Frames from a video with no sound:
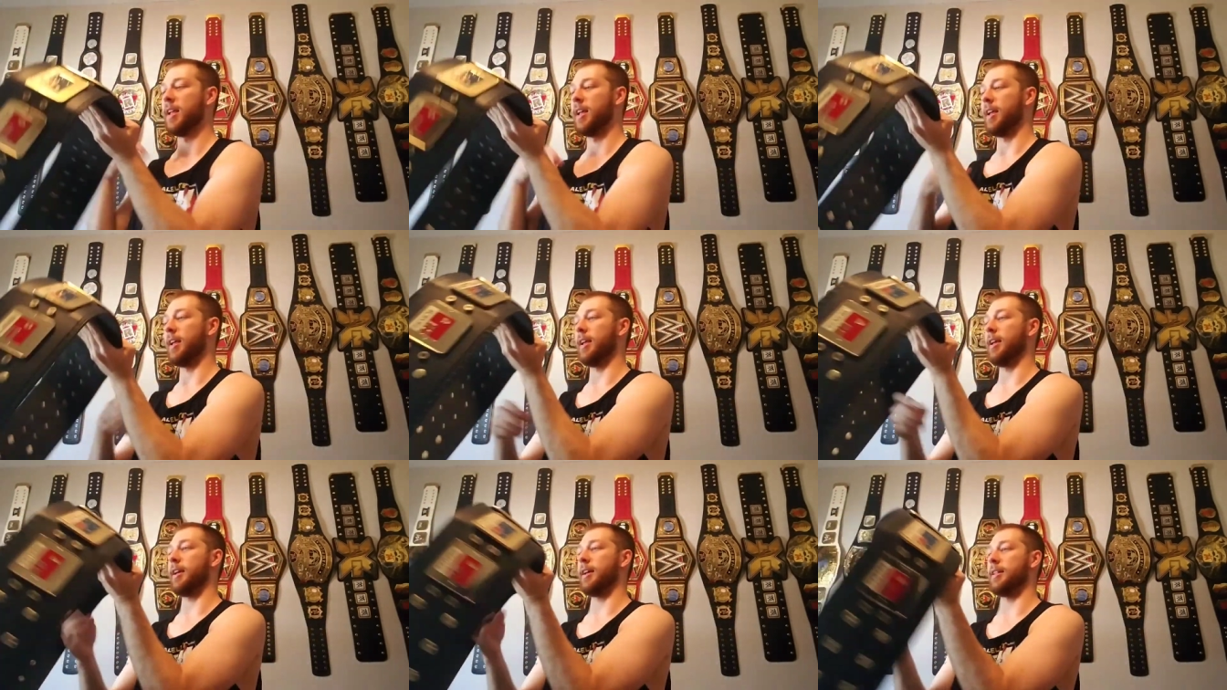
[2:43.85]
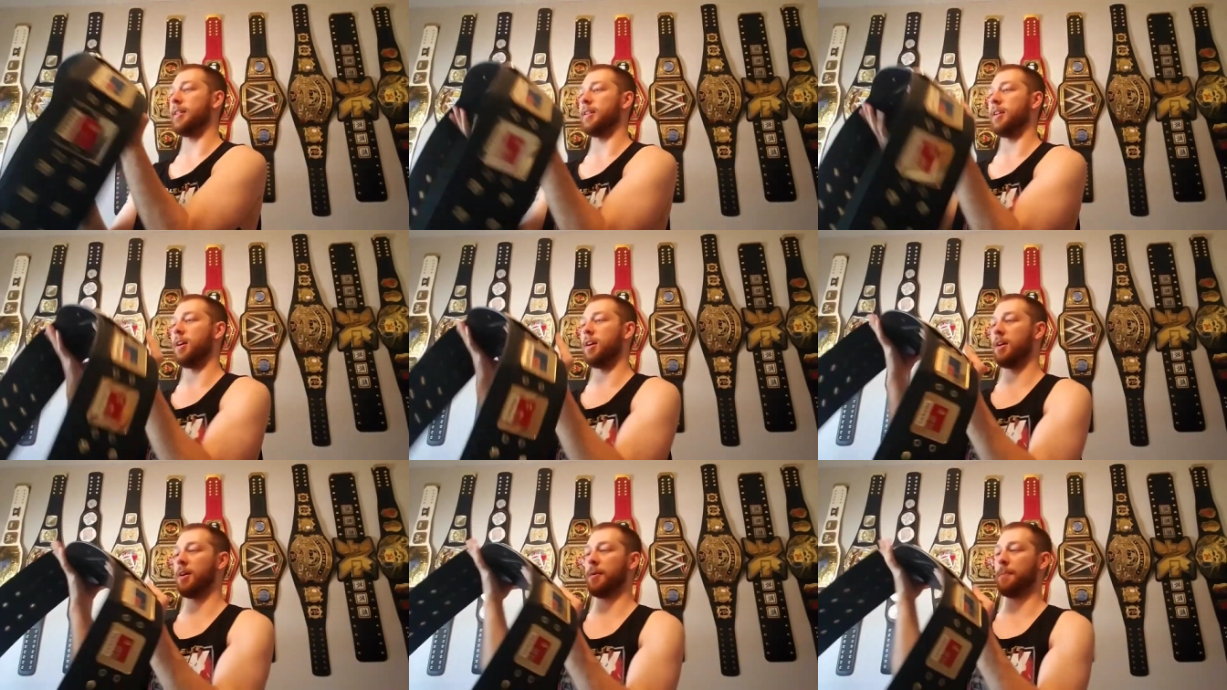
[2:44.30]
And
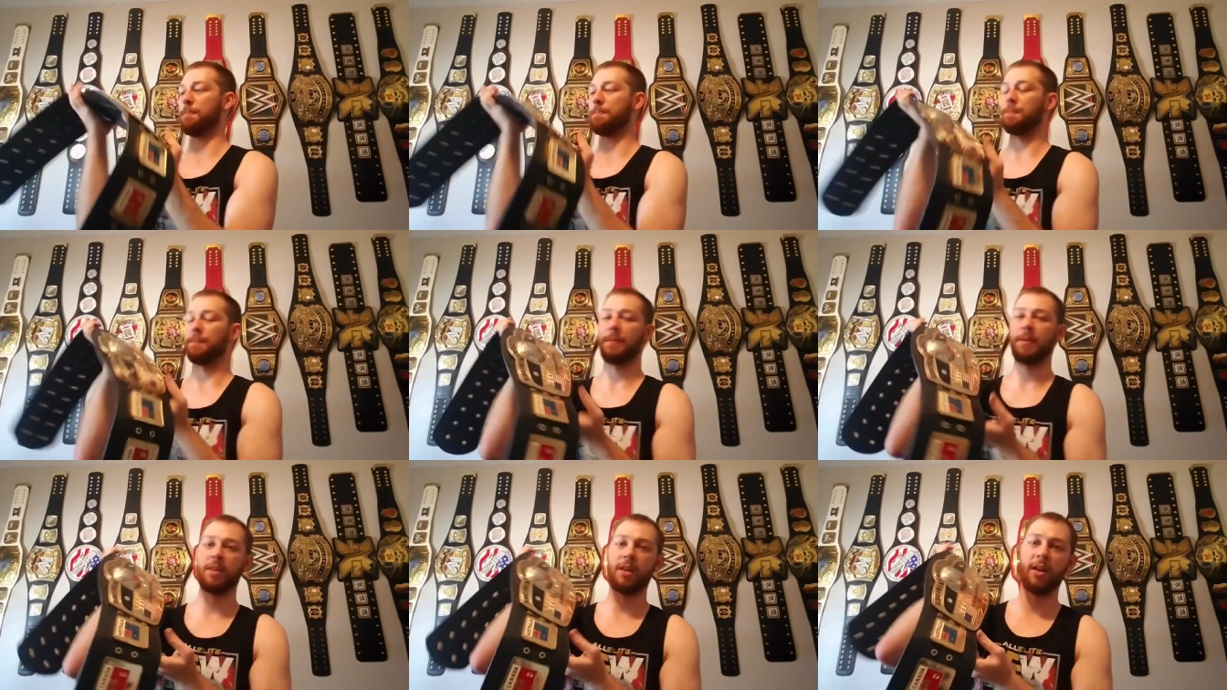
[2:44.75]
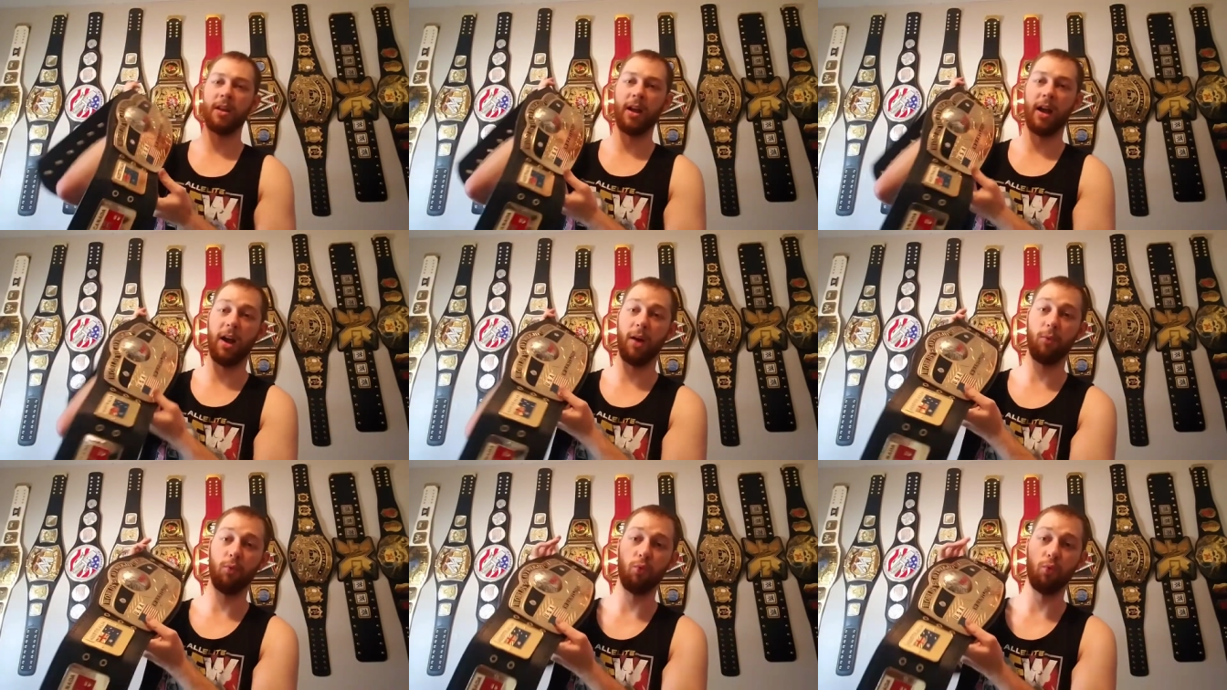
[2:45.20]
um,
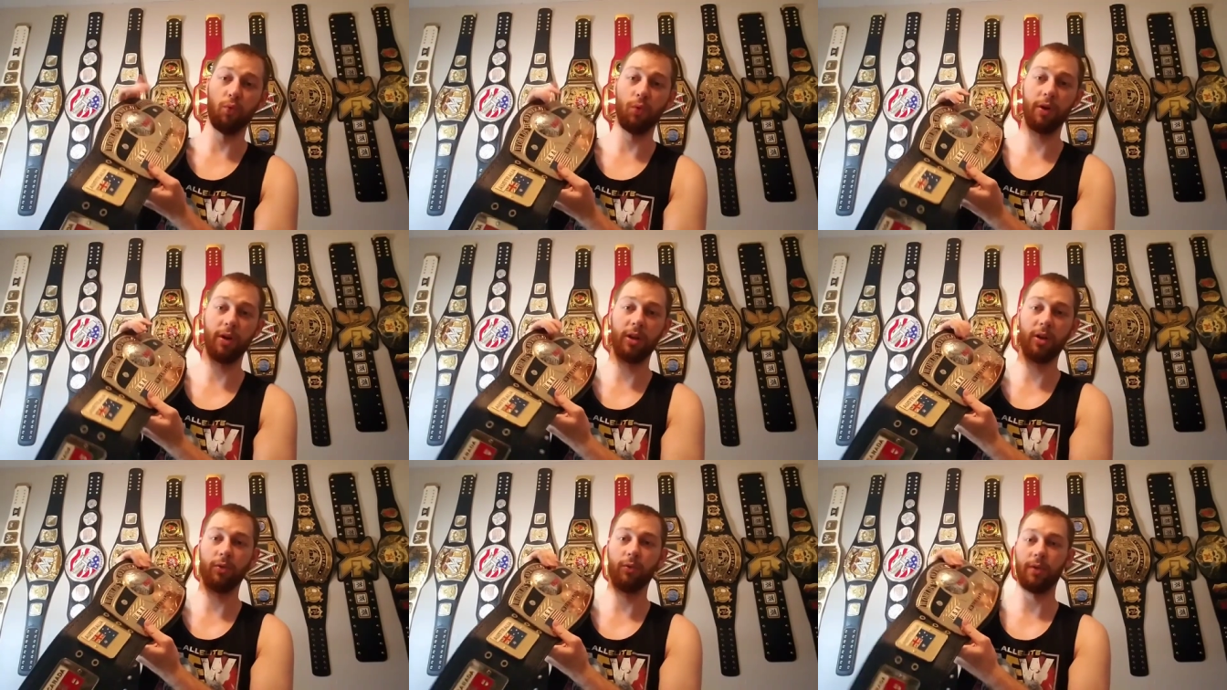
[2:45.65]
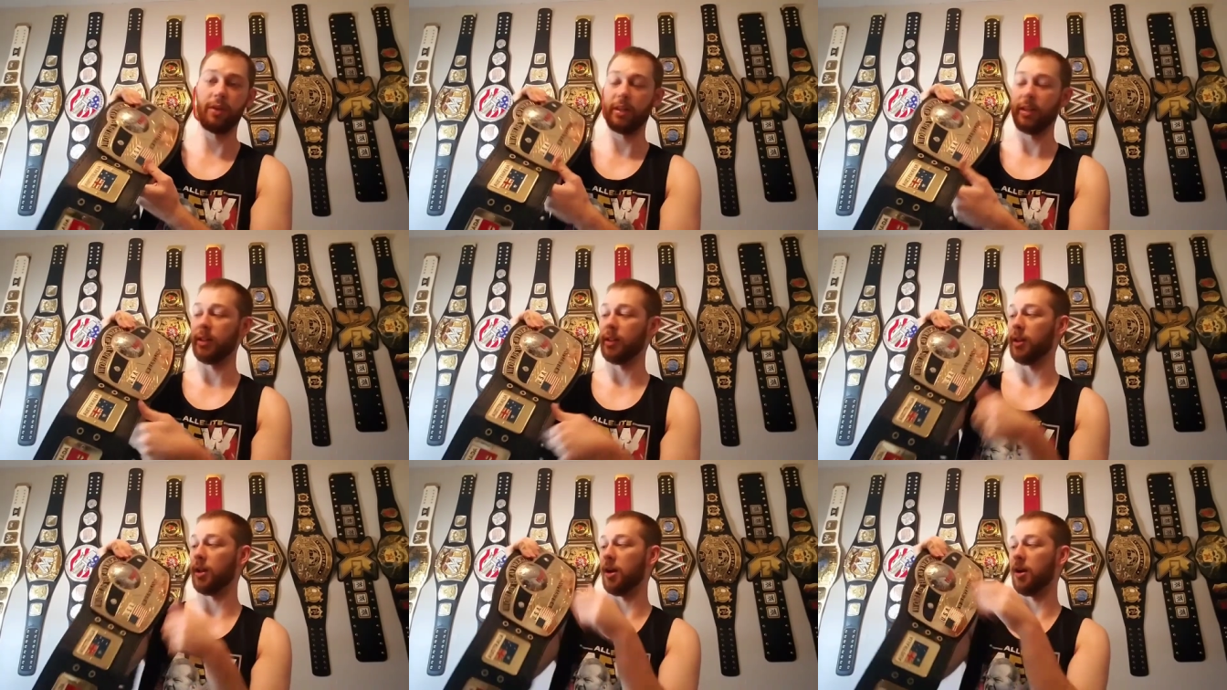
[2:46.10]
I really,
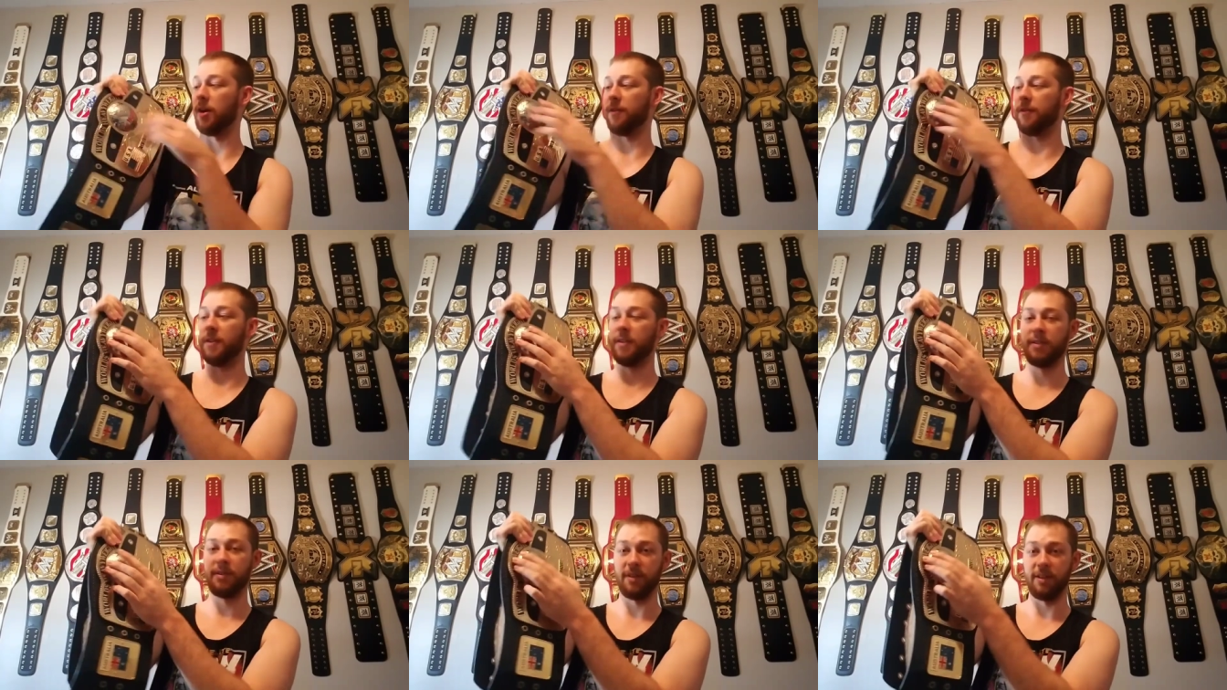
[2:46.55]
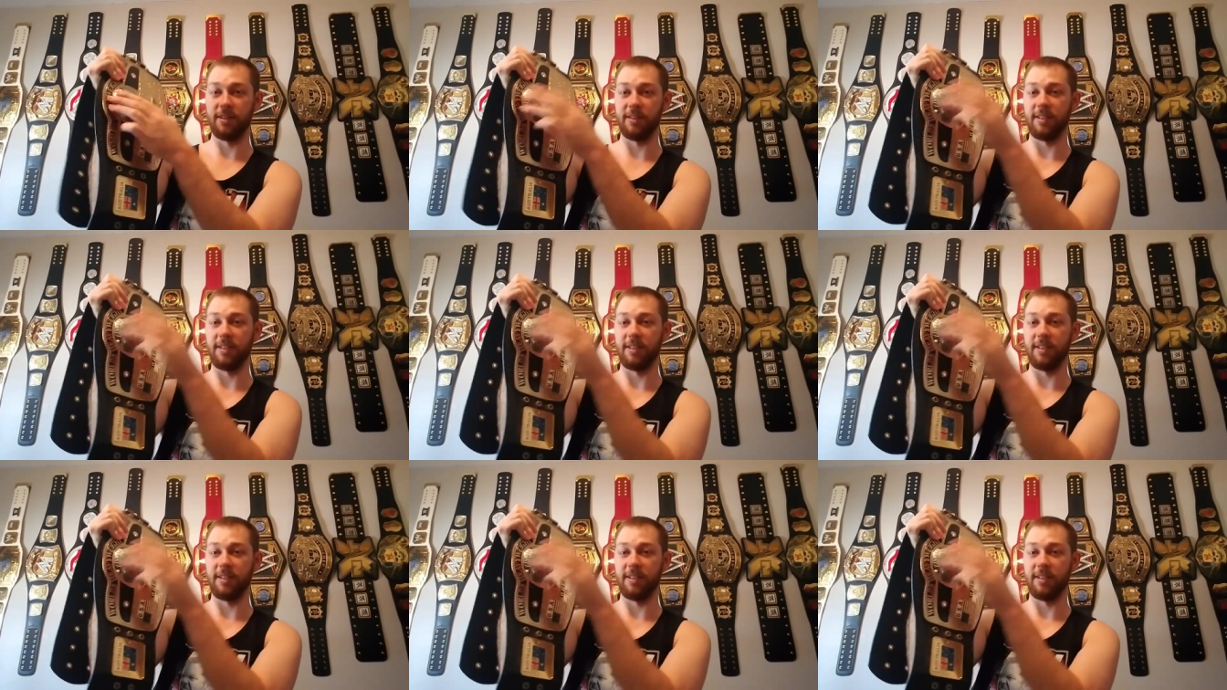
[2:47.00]
really love the